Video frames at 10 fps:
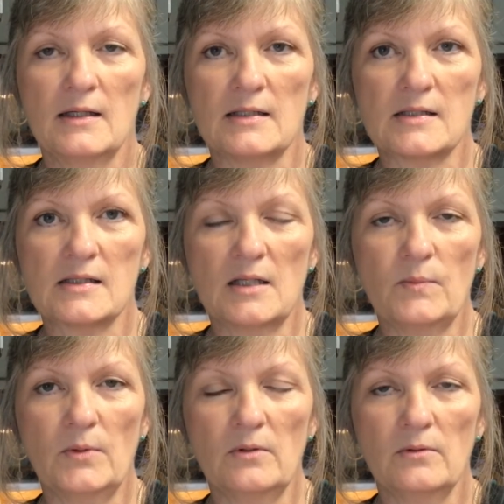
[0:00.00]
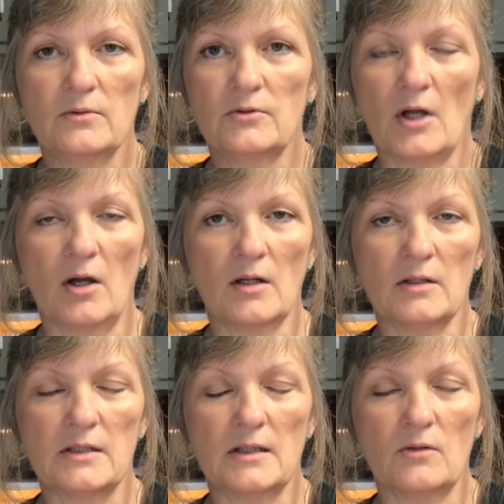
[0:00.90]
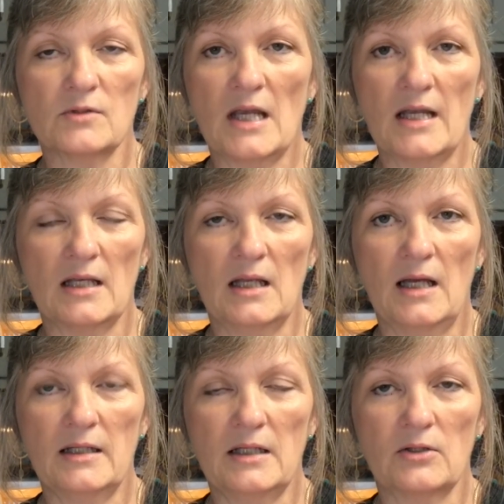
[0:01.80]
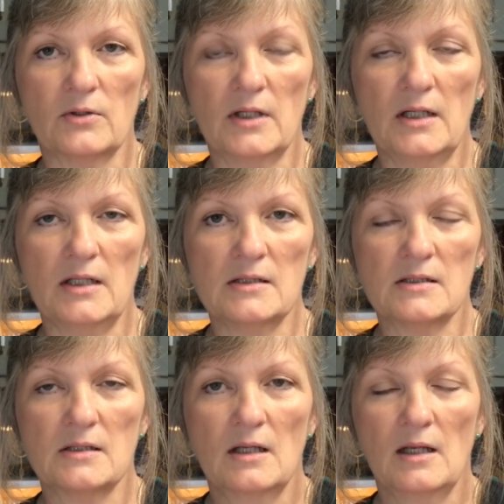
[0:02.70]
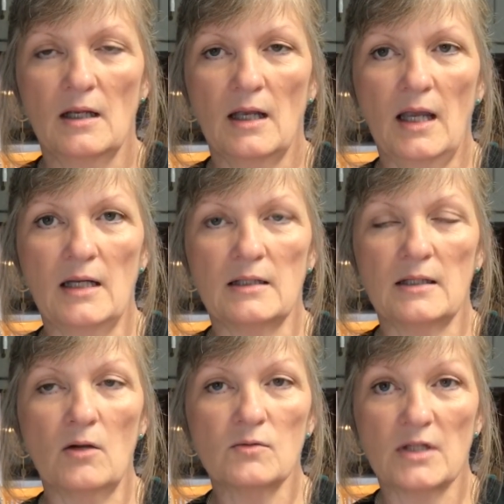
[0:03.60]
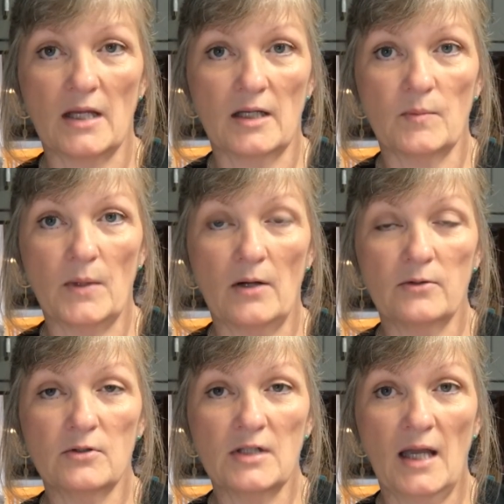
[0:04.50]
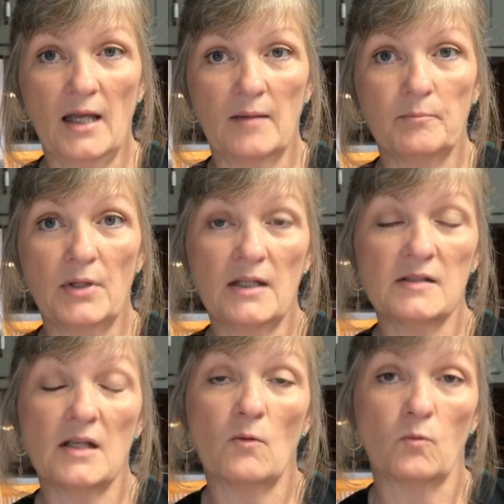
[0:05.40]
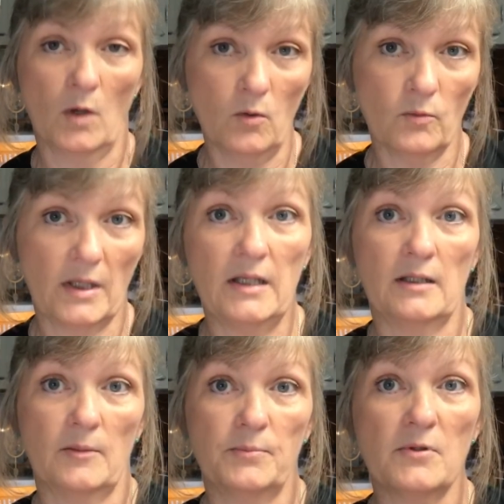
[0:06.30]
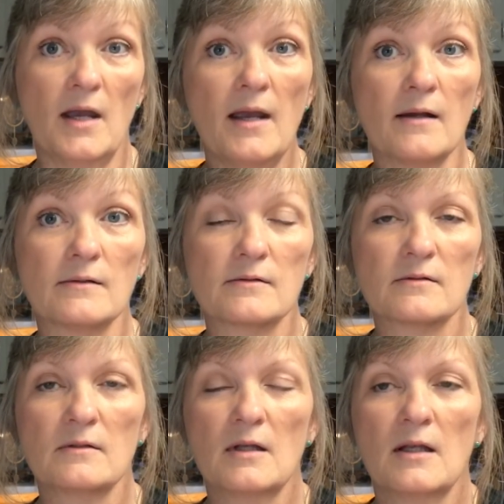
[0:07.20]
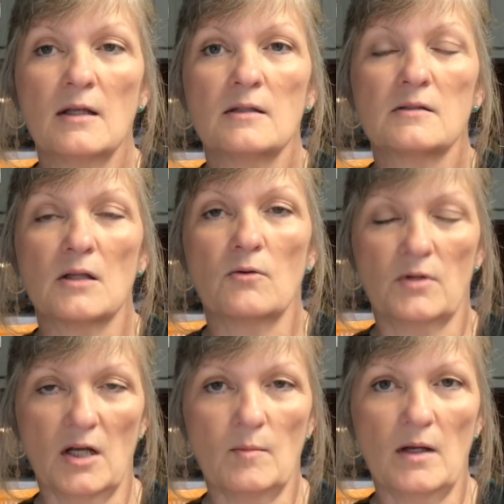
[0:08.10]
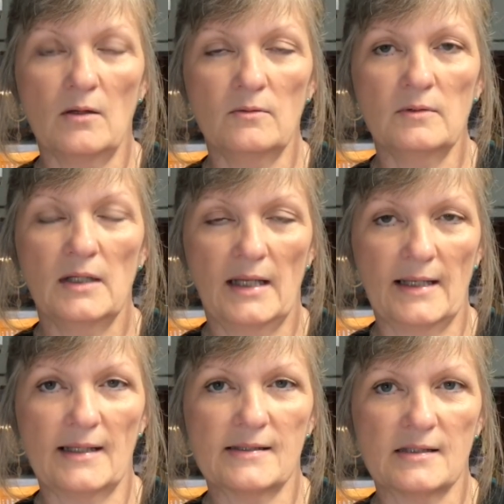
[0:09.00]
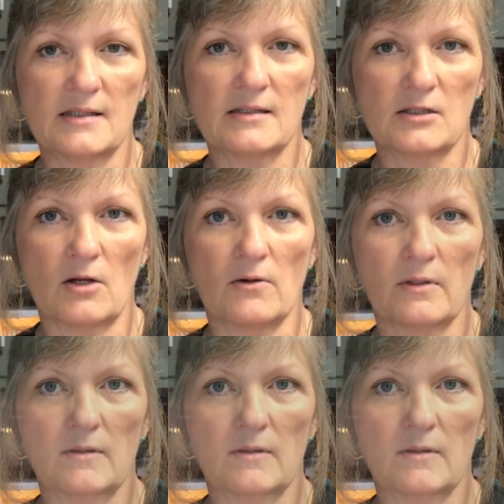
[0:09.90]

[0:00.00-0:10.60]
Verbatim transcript: It's simple, not, it don't take a lot of ingredients and it don't take up all your time plus it won't heat up your house. So come on and let's get started.